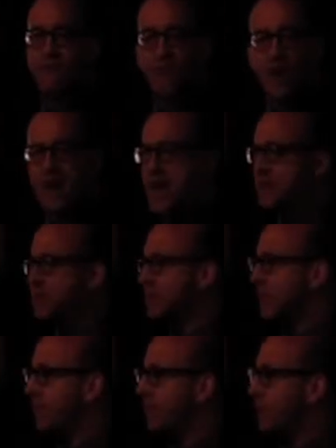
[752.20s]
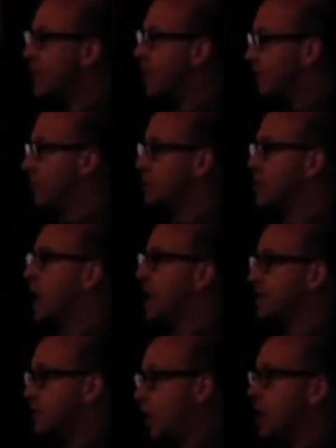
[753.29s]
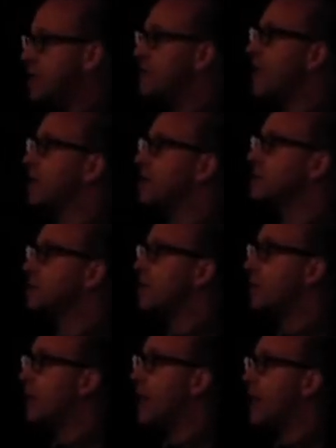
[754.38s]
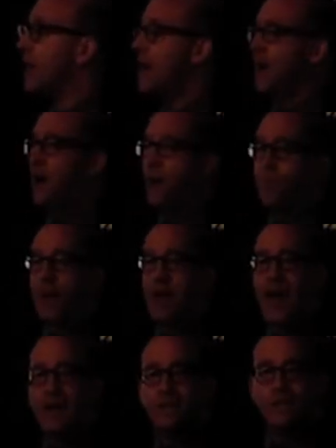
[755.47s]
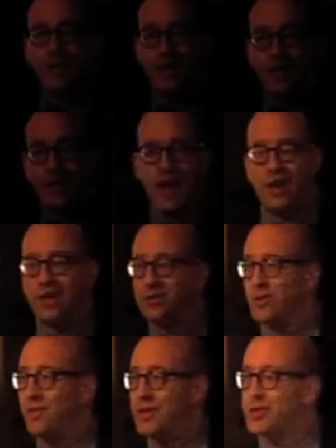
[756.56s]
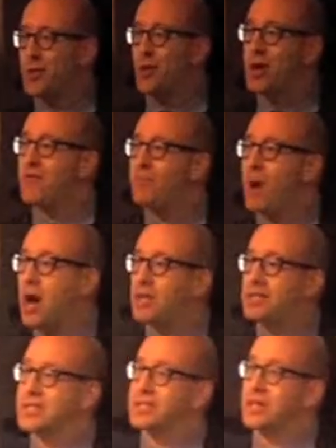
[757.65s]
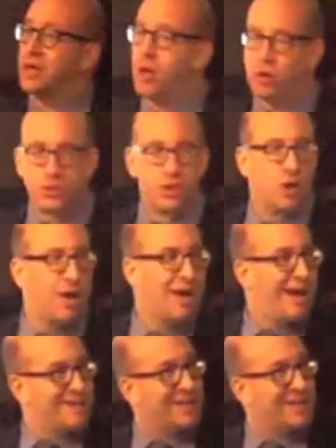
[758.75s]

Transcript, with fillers: of finance and government, those guys are innovators, okay? But as, a, again, a sort of historian of politics and culture,